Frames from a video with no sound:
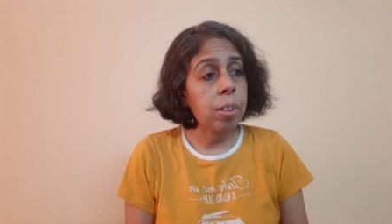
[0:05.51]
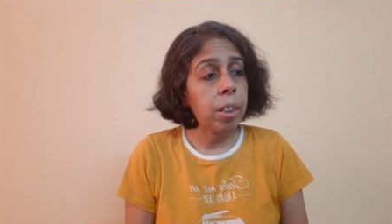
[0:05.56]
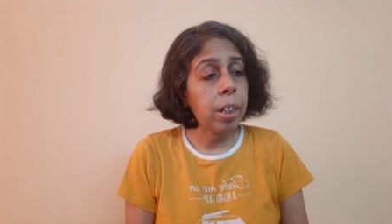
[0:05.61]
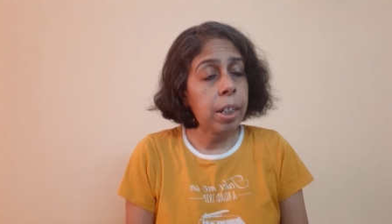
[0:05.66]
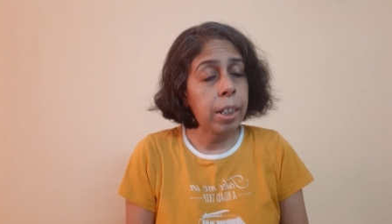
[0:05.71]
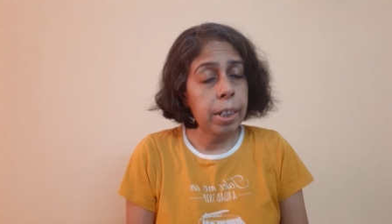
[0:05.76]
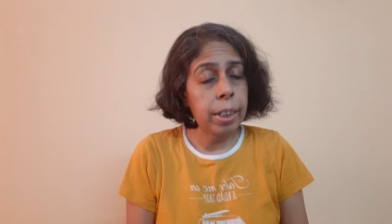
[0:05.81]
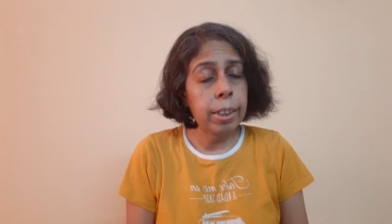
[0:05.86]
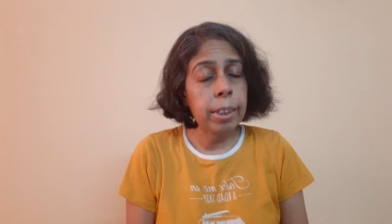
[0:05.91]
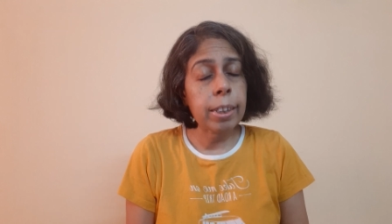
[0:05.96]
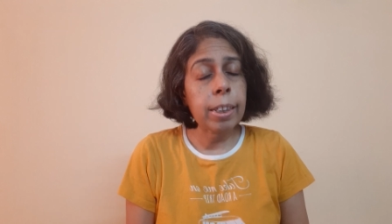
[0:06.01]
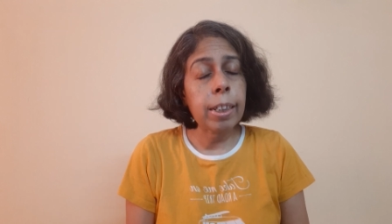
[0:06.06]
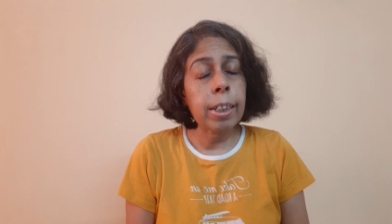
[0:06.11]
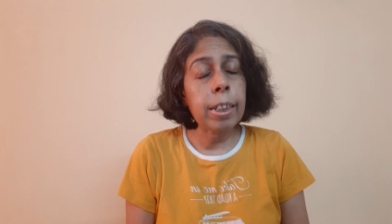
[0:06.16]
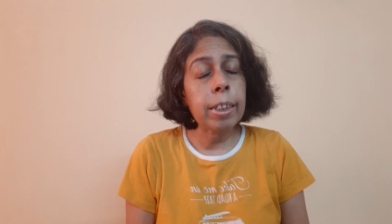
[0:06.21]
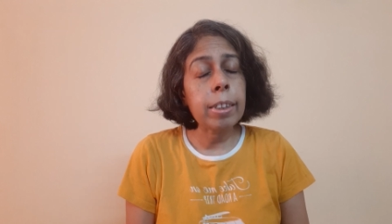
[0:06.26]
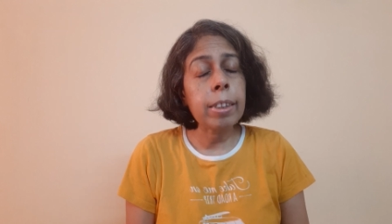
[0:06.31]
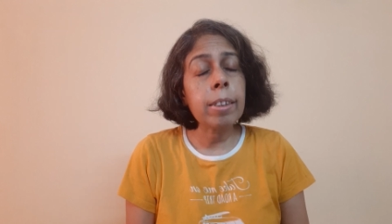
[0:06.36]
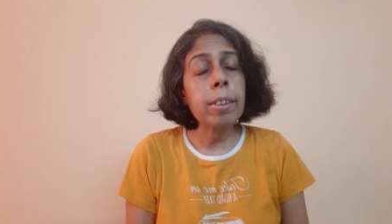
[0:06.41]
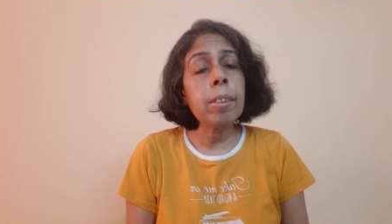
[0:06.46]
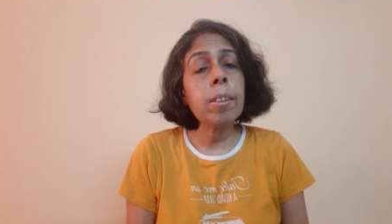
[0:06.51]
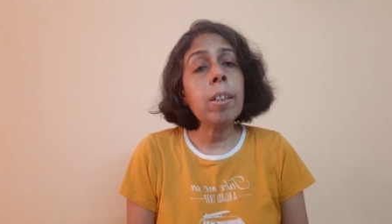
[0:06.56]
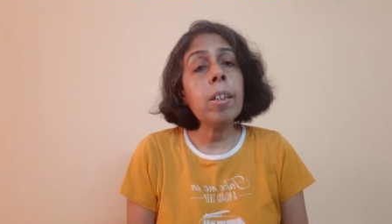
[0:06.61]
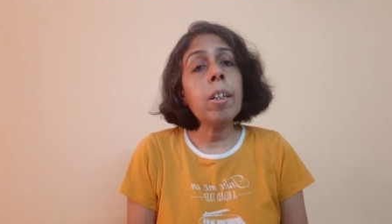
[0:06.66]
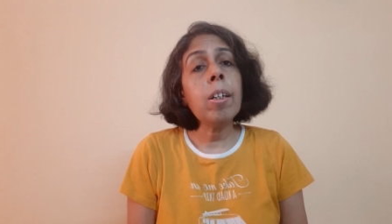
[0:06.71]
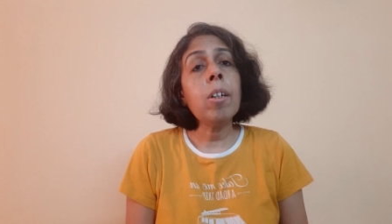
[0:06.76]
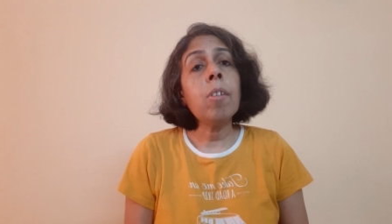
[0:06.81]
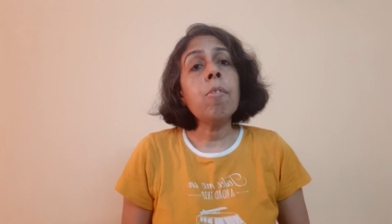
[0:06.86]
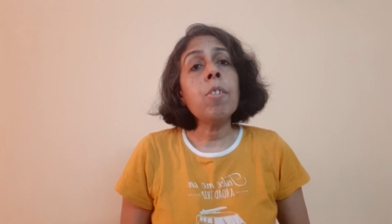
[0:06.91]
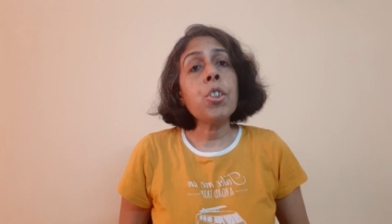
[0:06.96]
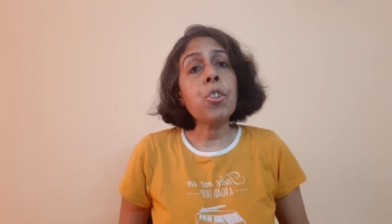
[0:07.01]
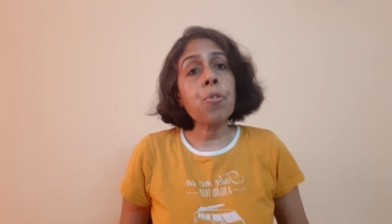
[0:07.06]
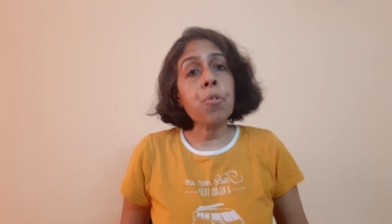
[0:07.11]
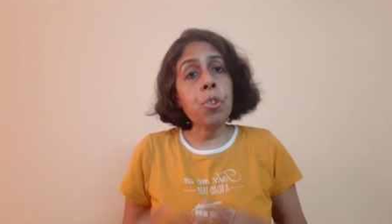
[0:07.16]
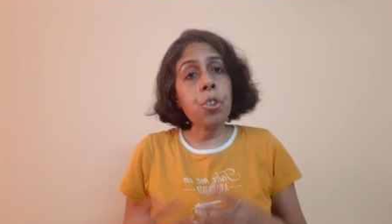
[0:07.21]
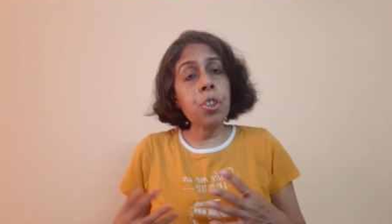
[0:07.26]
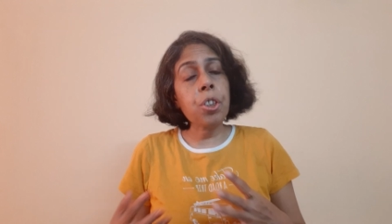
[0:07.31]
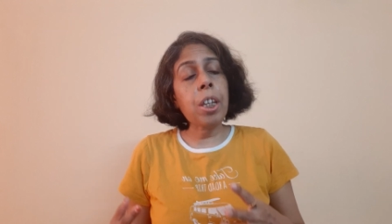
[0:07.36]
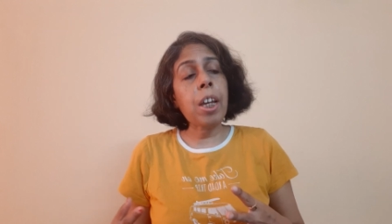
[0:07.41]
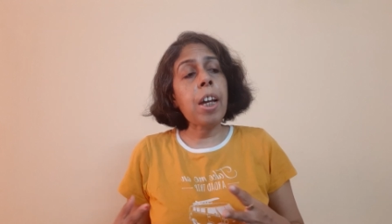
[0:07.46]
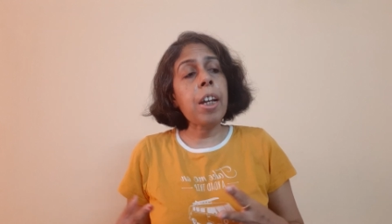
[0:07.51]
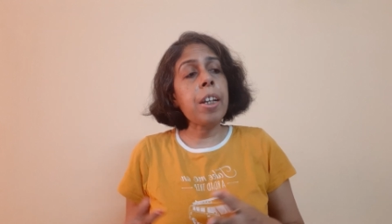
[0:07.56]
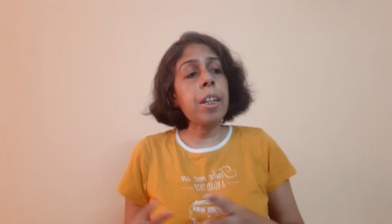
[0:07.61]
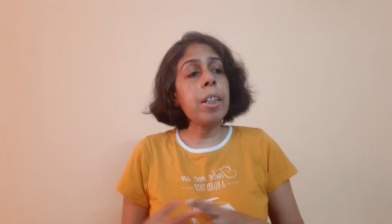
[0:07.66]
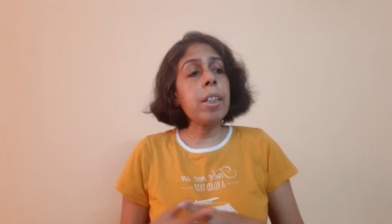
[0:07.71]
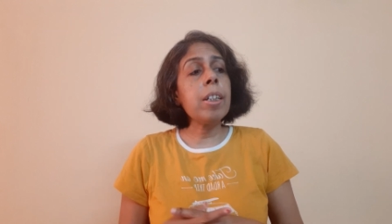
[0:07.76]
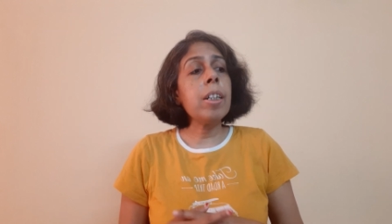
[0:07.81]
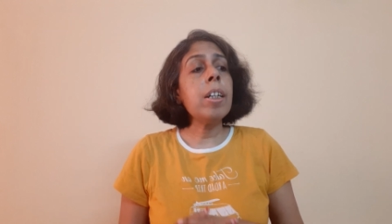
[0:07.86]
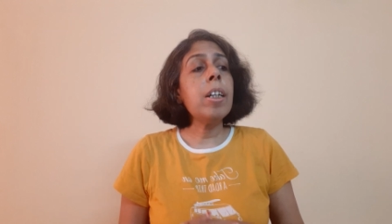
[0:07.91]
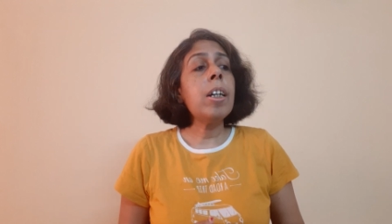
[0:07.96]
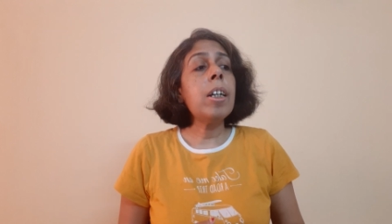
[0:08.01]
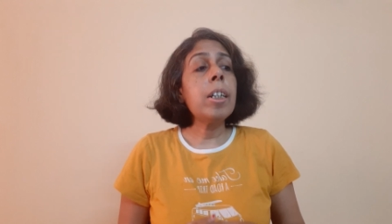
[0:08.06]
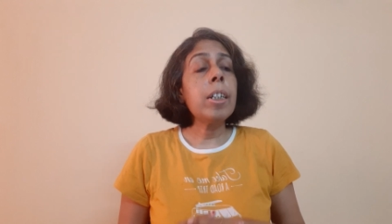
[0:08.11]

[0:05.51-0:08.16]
An escalator which was carrying